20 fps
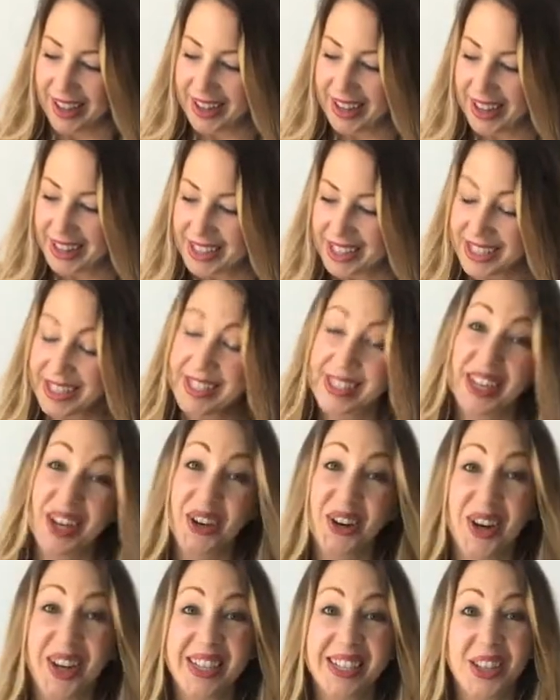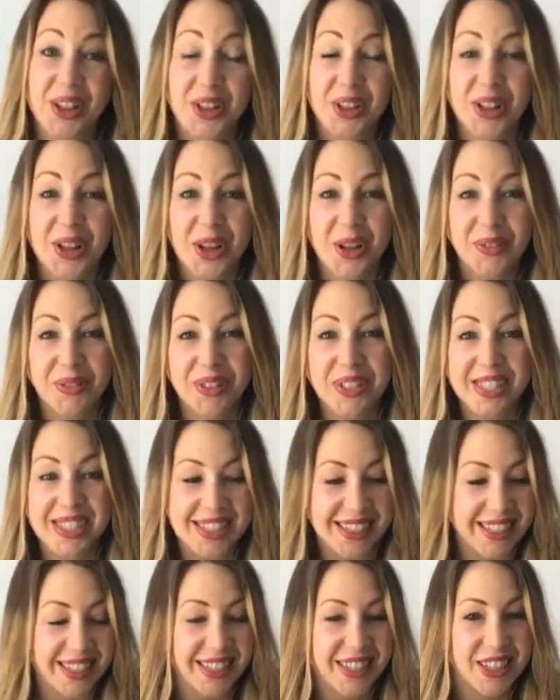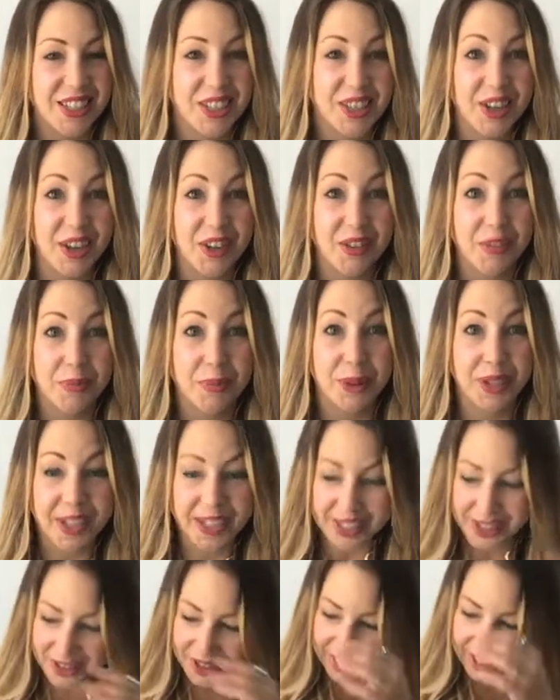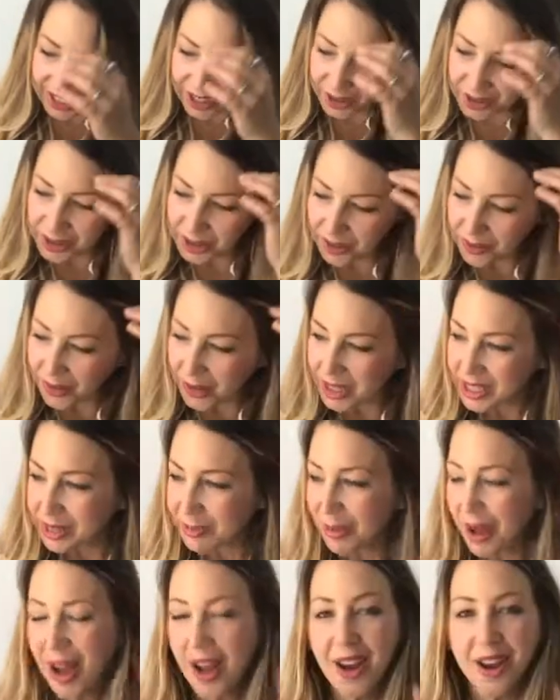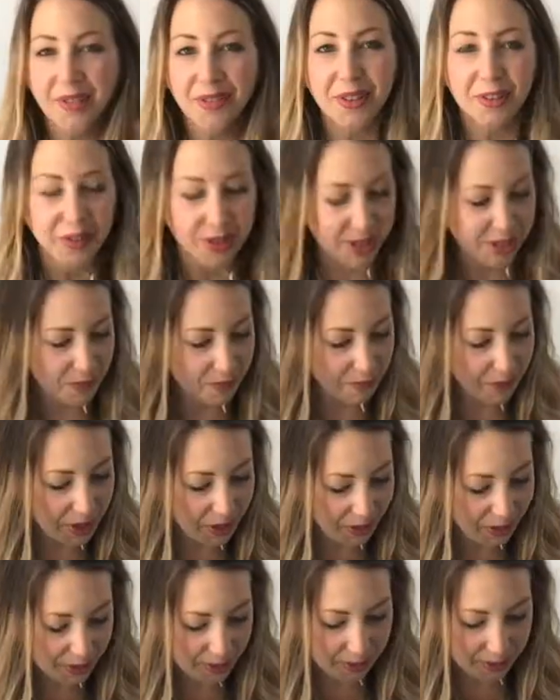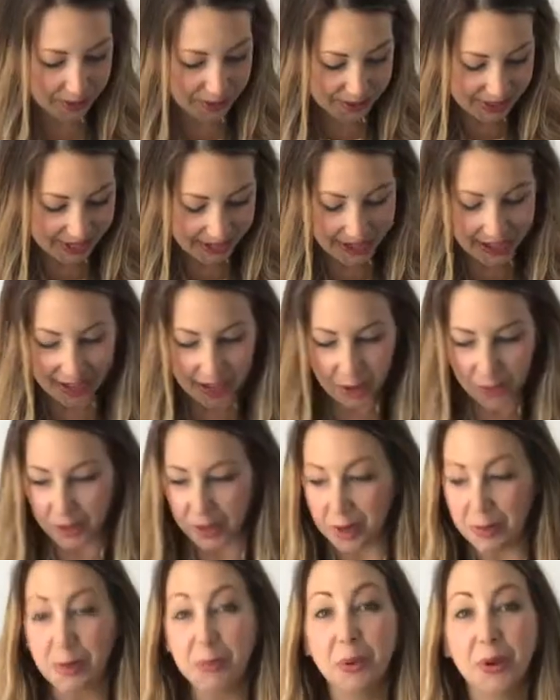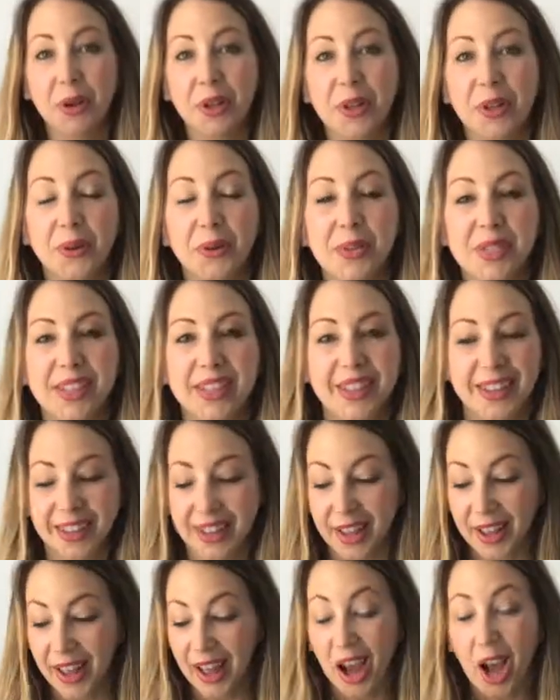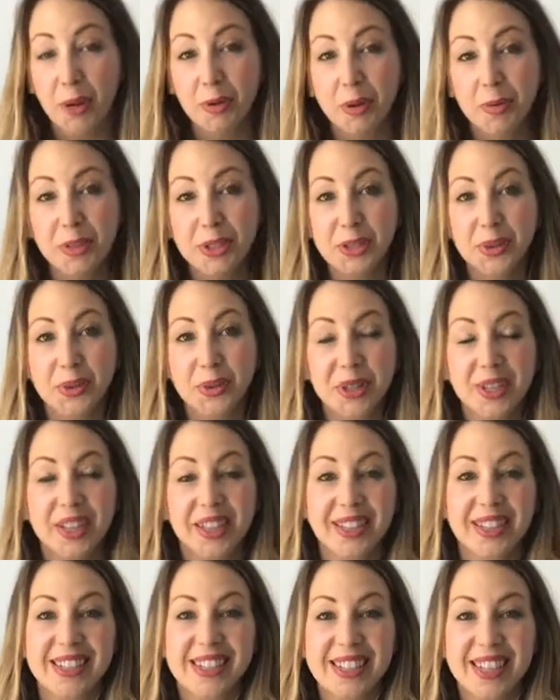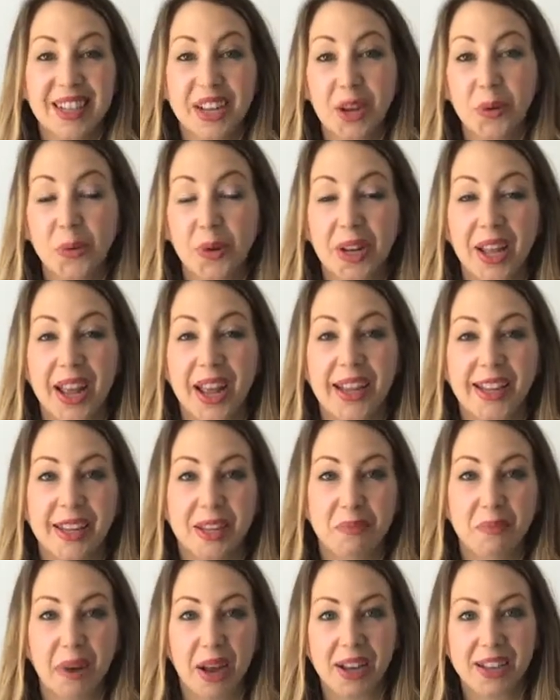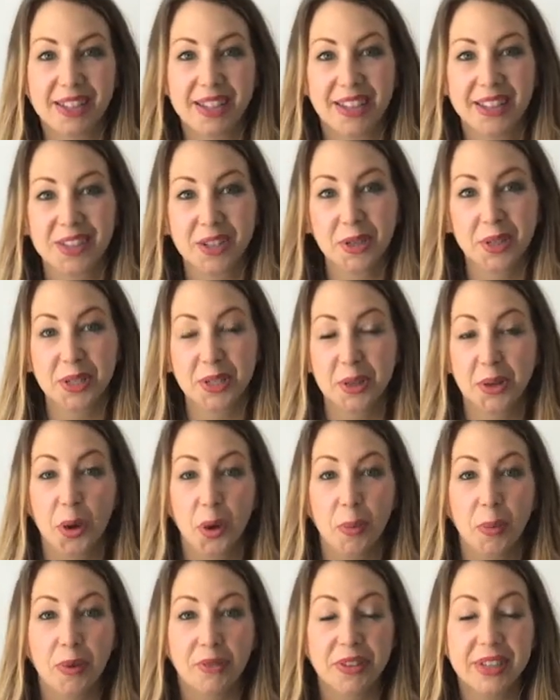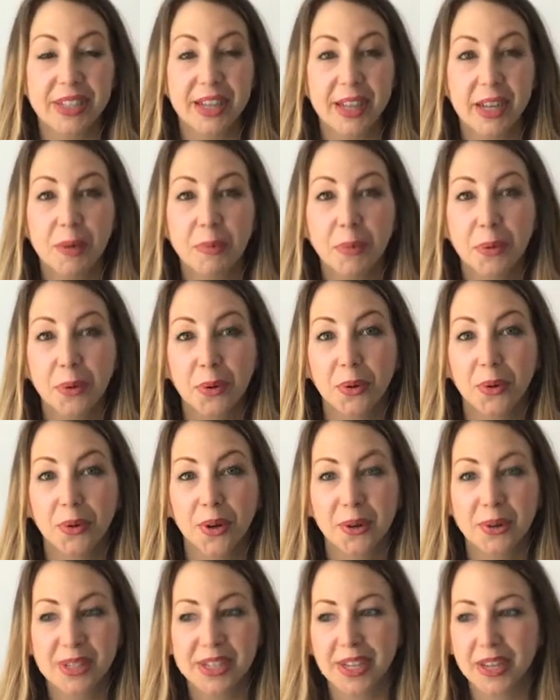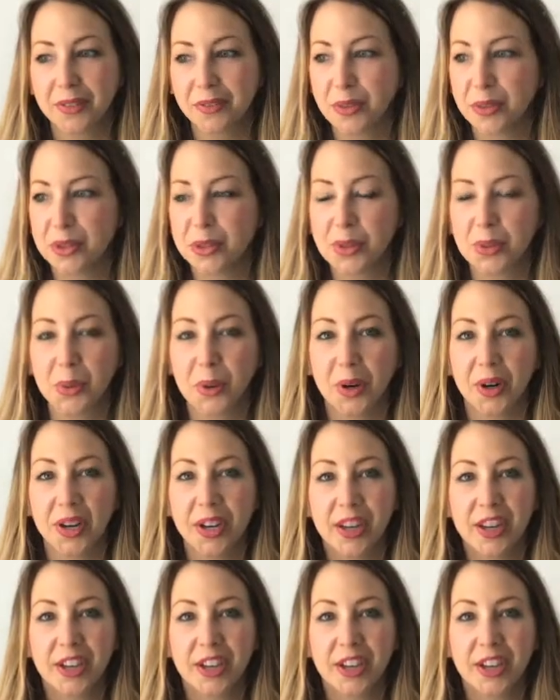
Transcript: Next, TERRA has a lovely selection of plants right now. So I've got some ivy, I've got some marigolds, and we're gonna be putting those in. I'm gonna be treating this like I would a hanging basket. So this could go above a table or outside of your door.